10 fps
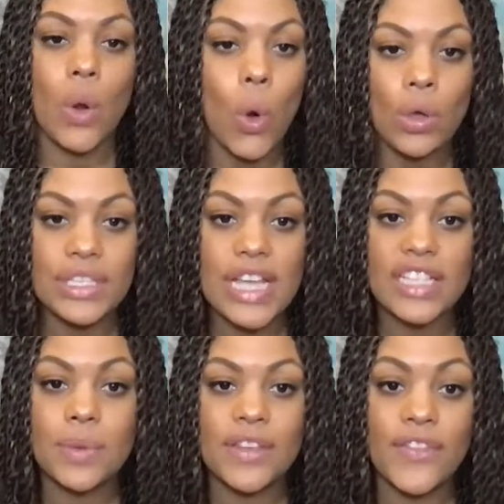oral sex
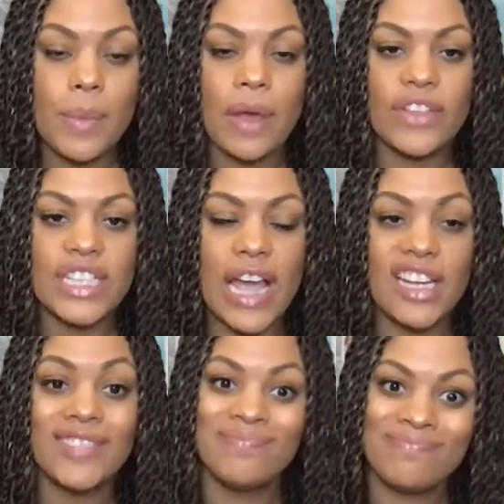with a female
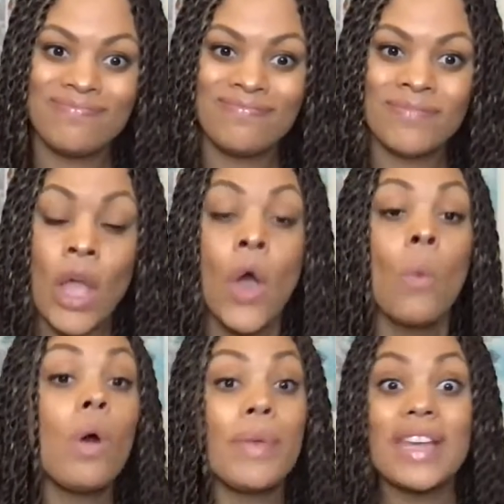vagina?
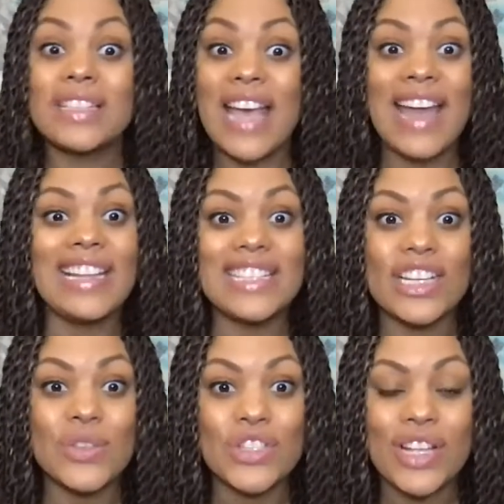Well, because any
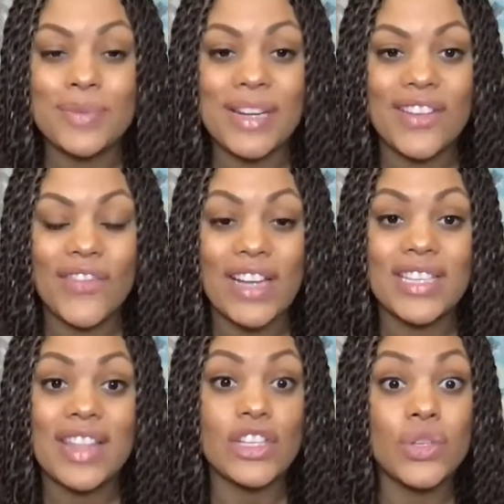sexually transmitted
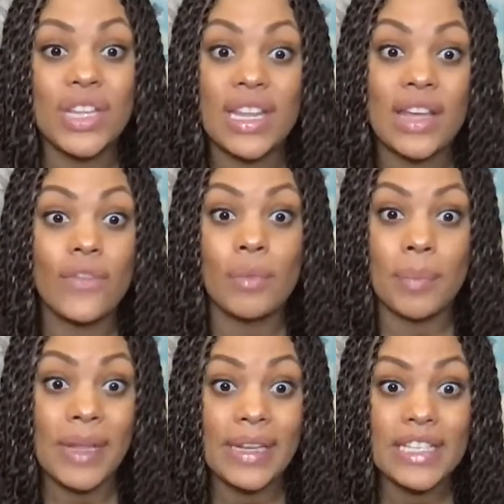infection that you can get from a
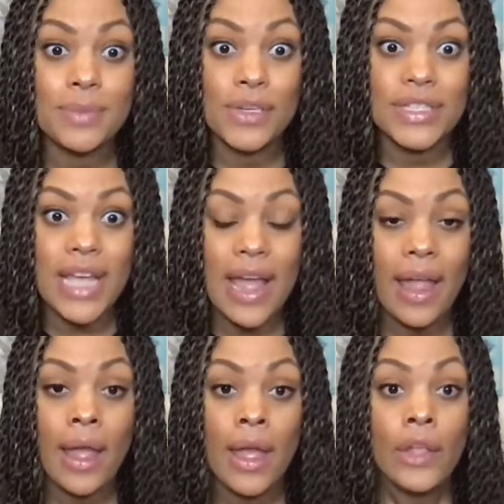penis per
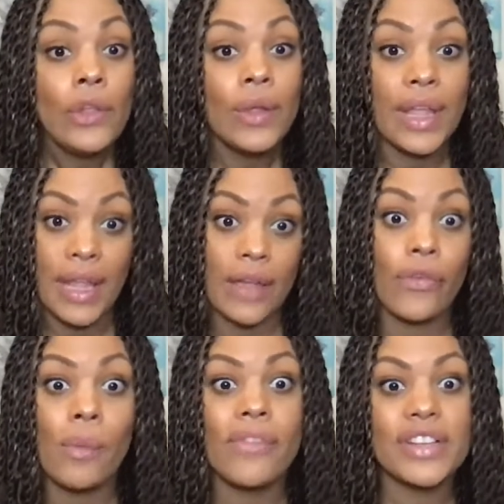se, you can get
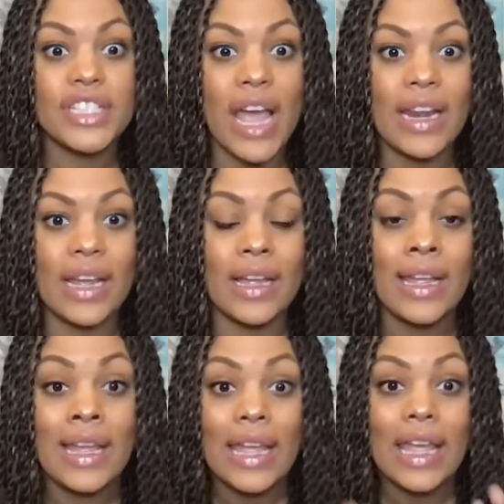from a vagina
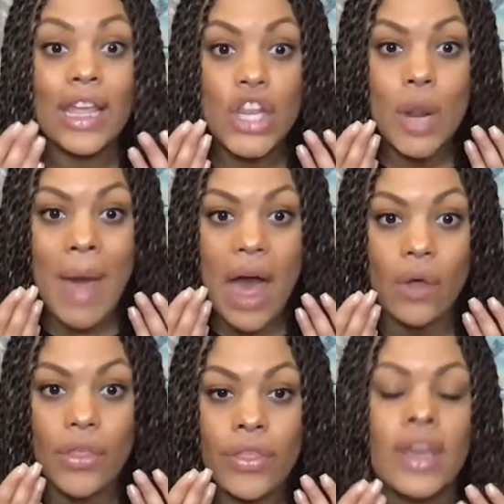in your
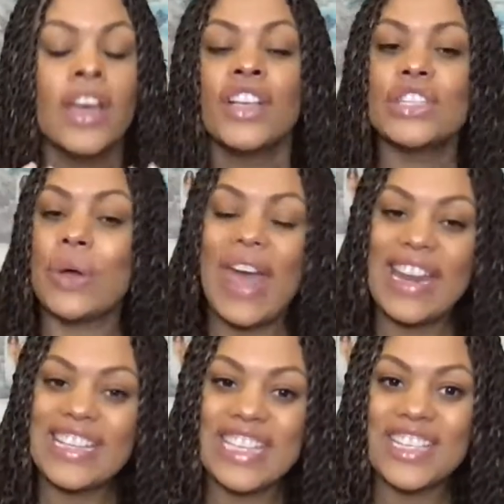mouth. So
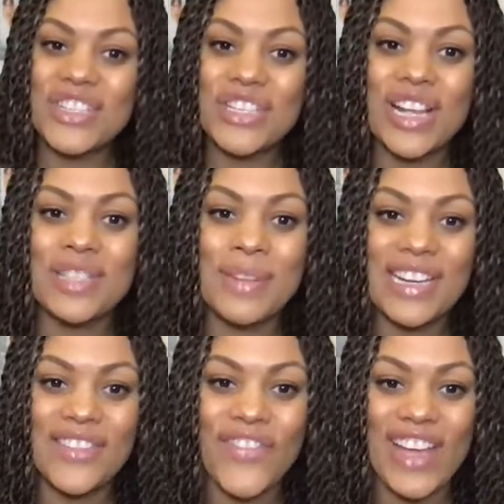any sexually transmitted
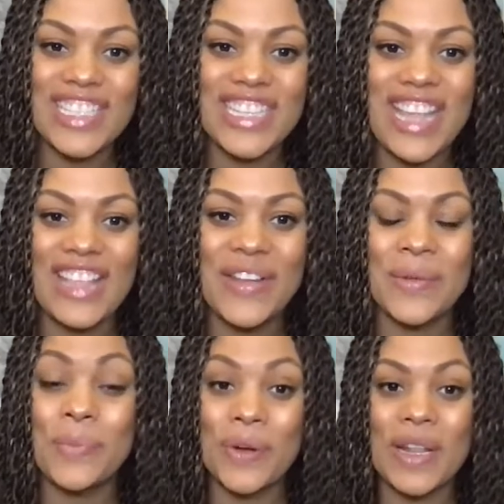infection that you
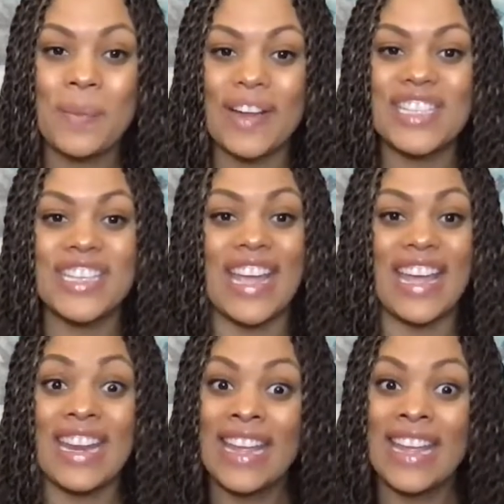can pretty much get